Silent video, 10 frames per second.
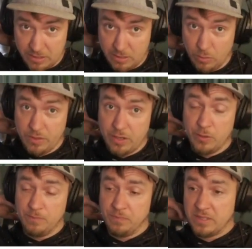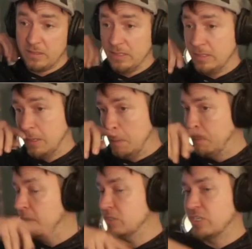good. Although,
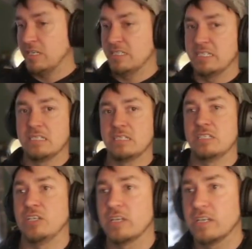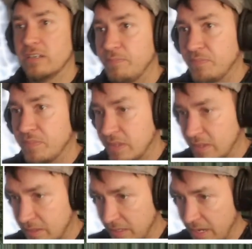Martial Artists, you're going to
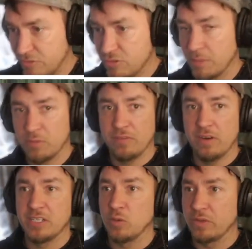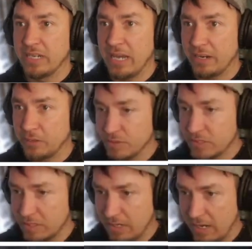have trouble finding all the
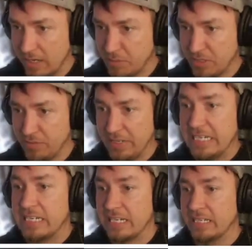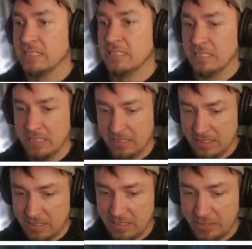nanos, especially for healing.
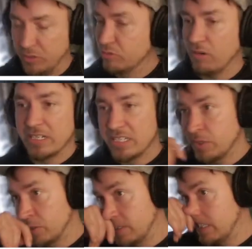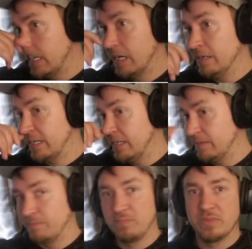So unless you grind dungeons and get
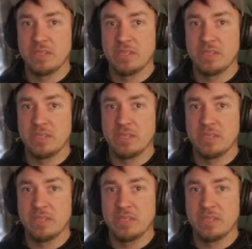lucky,